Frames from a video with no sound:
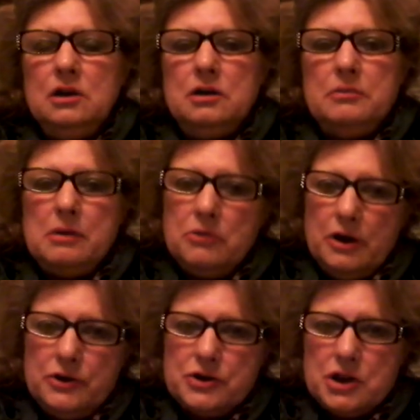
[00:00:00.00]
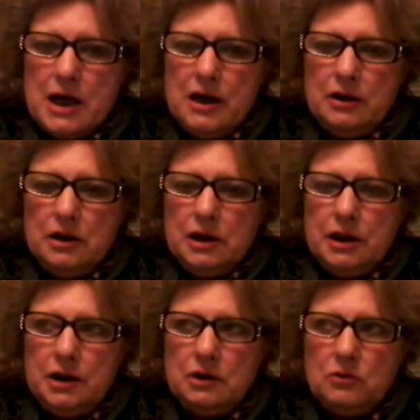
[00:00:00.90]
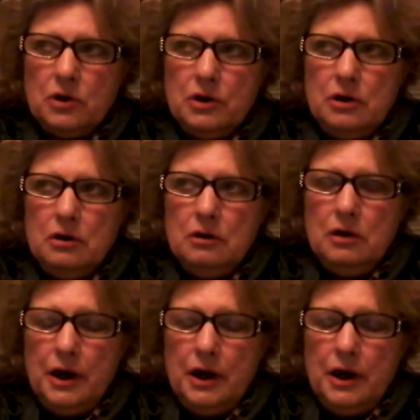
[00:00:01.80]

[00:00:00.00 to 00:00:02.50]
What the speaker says: and my brother's childhood were